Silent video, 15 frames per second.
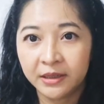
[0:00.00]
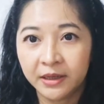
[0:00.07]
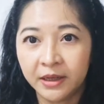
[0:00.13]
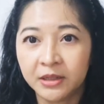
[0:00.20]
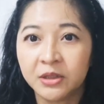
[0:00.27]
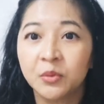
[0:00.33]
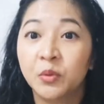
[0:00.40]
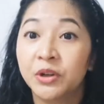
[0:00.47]
it
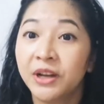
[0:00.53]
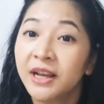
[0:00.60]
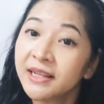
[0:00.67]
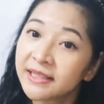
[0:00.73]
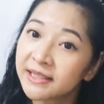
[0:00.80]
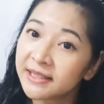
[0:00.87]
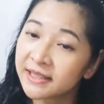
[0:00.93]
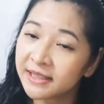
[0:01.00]
has the word
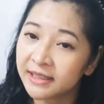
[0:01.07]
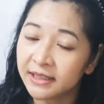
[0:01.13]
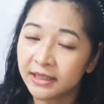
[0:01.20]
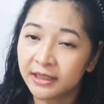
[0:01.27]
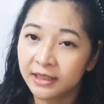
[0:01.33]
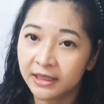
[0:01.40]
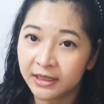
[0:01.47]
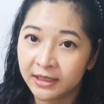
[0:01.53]
essence in
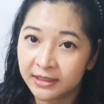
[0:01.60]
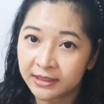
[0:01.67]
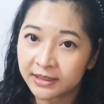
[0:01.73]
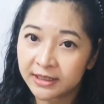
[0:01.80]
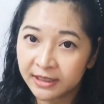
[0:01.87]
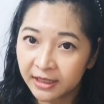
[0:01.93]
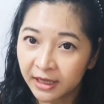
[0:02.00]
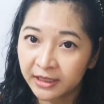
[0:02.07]
it, it is
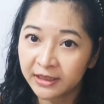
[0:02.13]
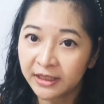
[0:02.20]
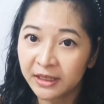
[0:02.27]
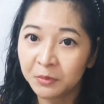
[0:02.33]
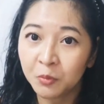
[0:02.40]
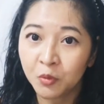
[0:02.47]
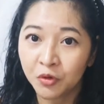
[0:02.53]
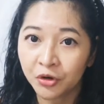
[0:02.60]
slightly
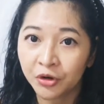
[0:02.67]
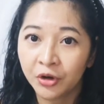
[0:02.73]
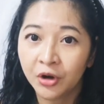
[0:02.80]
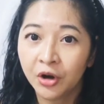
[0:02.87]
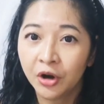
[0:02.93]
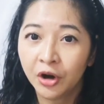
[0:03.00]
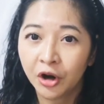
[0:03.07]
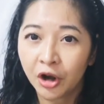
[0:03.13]
more
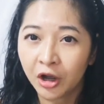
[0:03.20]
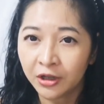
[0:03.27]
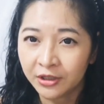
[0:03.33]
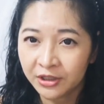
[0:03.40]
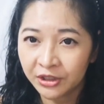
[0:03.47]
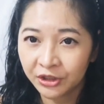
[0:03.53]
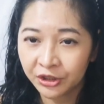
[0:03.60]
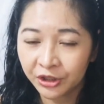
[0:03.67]

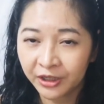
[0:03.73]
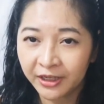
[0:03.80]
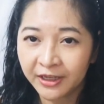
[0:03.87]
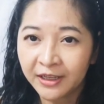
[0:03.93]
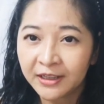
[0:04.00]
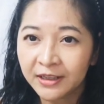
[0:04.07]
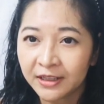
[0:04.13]
concentrated.